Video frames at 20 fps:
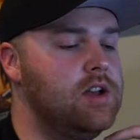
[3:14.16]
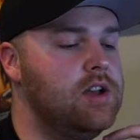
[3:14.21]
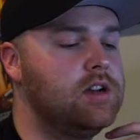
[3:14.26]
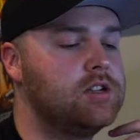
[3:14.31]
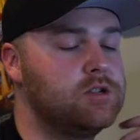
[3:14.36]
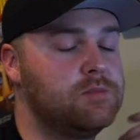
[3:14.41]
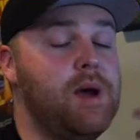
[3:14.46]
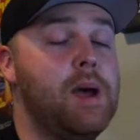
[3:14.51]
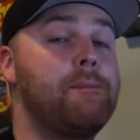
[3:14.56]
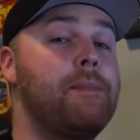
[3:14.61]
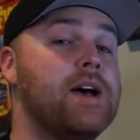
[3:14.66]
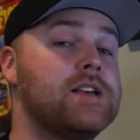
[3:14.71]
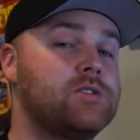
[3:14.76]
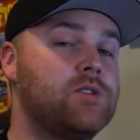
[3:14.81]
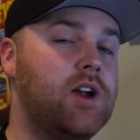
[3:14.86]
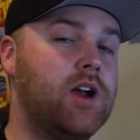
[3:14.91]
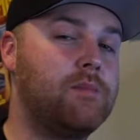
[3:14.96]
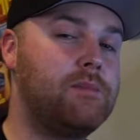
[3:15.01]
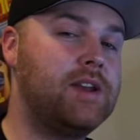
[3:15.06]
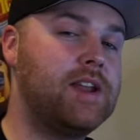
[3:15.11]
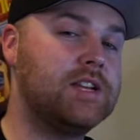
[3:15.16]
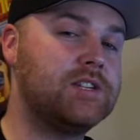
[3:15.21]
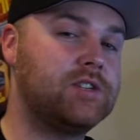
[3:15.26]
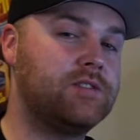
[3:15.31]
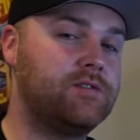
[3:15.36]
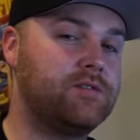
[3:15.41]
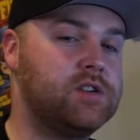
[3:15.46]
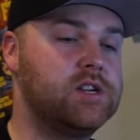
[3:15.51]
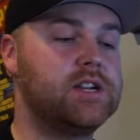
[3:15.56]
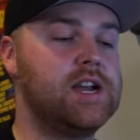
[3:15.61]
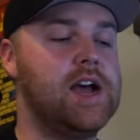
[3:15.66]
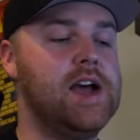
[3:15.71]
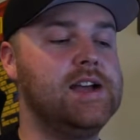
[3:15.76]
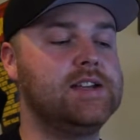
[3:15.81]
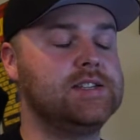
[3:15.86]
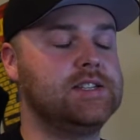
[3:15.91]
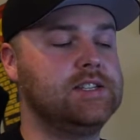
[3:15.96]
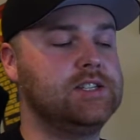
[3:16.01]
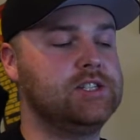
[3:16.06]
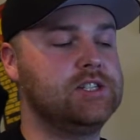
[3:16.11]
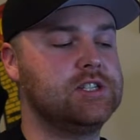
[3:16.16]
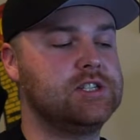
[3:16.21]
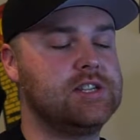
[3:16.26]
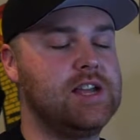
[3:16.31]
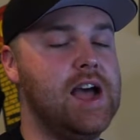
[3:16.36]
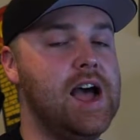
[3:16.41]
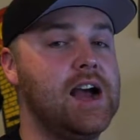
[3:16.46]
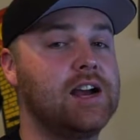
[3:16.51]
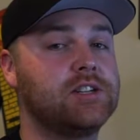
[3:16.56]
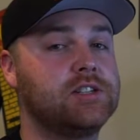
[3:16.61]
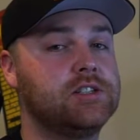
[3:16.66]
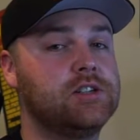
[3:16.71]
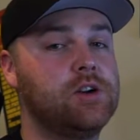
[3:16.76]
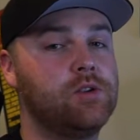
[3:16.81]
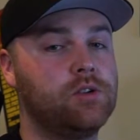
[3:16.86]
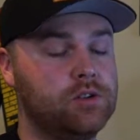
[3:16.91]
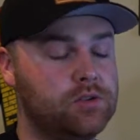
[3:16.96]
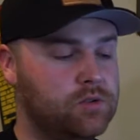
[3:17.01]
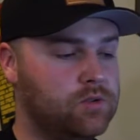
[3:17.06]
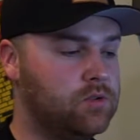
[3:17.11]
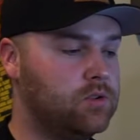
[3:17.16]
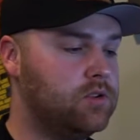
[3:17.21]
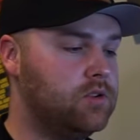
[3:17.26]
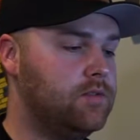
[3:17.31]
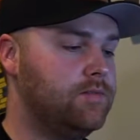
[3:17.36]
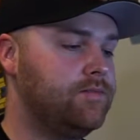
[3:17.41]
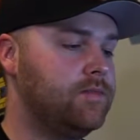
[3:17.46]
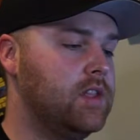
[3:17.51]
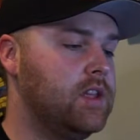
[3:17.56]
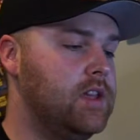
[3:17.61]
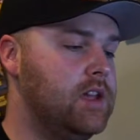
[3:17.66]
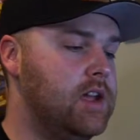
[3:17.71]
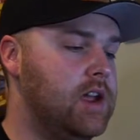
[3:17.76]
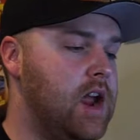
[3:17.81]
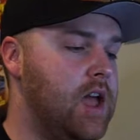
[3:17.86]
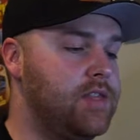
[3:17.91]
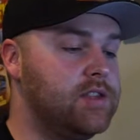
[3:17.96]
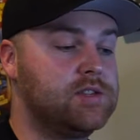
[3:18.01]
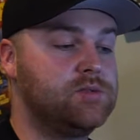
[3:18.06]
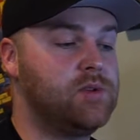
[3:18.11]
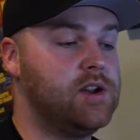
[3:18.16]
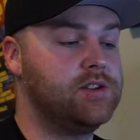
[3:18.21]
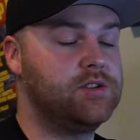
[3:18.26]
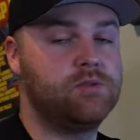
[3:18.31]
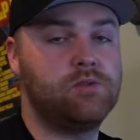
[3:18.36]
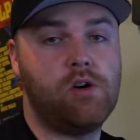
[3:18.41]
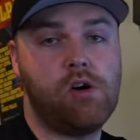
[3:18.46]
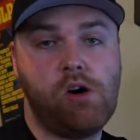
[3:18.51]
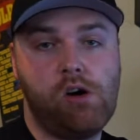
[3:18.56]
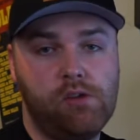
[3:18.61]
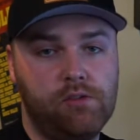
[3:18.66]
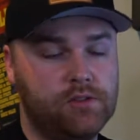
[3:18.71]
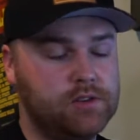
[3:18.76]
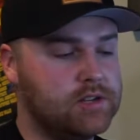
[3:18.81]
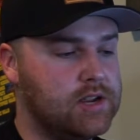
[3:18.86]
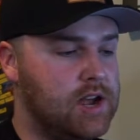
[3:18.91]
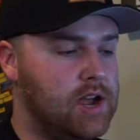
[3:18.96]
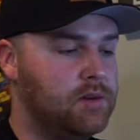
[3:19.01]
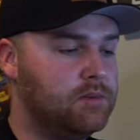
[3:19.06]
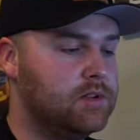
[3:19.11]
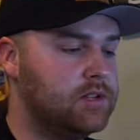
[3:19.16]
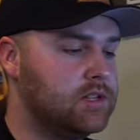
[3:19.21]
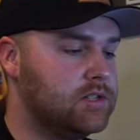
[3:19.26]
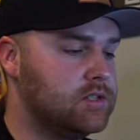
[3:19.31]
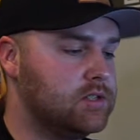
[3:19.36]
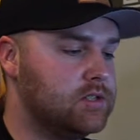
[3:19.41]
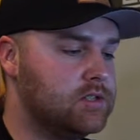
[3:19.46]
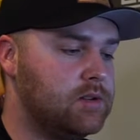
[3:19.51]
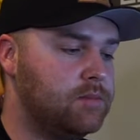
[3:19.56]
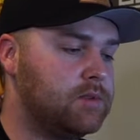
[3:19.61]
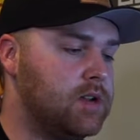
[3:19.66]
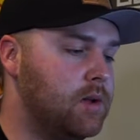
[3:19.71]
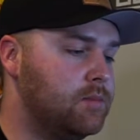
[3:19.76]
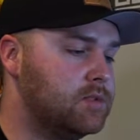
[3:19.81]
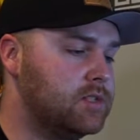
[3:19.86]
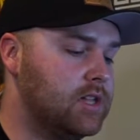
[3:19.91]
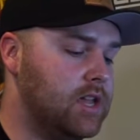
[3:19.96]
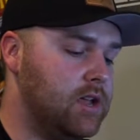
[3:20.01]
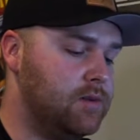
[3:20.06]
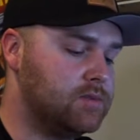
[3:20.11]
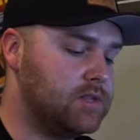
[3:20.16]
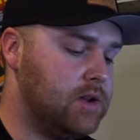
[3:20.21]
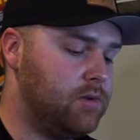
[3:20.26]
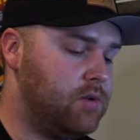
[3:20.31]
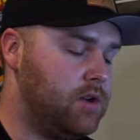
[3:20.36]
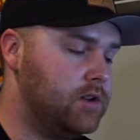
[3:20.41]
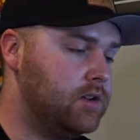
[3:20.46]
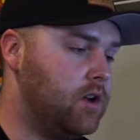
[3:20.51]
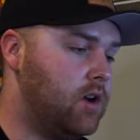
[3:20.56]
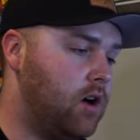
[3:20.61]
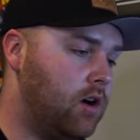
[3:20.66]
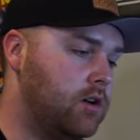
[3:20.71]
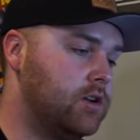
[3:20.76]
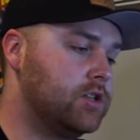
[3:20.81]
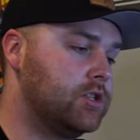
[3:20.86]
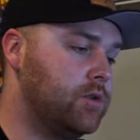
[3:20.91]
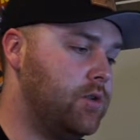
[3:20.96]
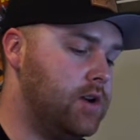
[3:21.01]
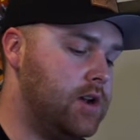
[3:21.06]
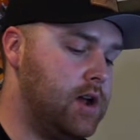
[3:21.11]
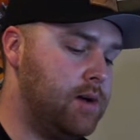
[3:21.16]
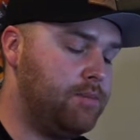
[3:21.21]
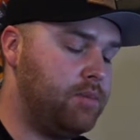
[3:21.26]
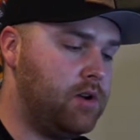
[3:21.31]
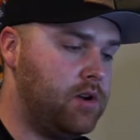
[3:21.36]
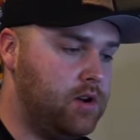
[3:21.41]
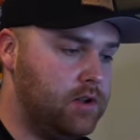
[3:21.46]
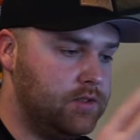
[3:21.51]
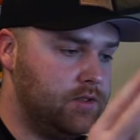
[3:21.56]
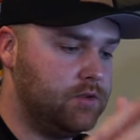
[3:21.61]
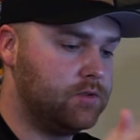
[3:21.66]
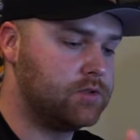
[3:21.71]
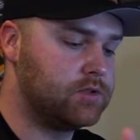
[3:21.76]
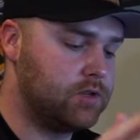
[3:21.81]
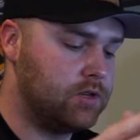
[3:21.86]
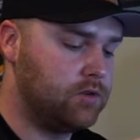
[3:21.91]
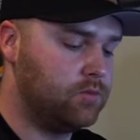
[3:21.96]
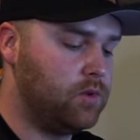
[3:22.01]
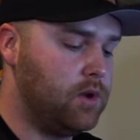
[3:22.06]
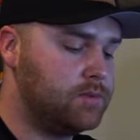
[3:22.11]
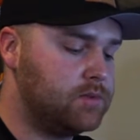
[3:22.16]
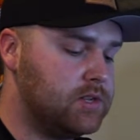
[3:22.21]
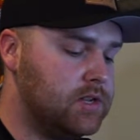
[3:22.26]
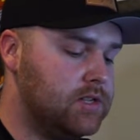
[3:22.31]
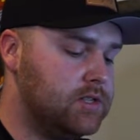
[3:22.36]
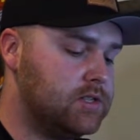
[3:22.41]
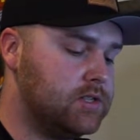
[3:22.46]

So my best recommendation for you guys is just to actually go to Google, and this is what I do all the time, because sometimes the games I want aren't showing up on those certain websites.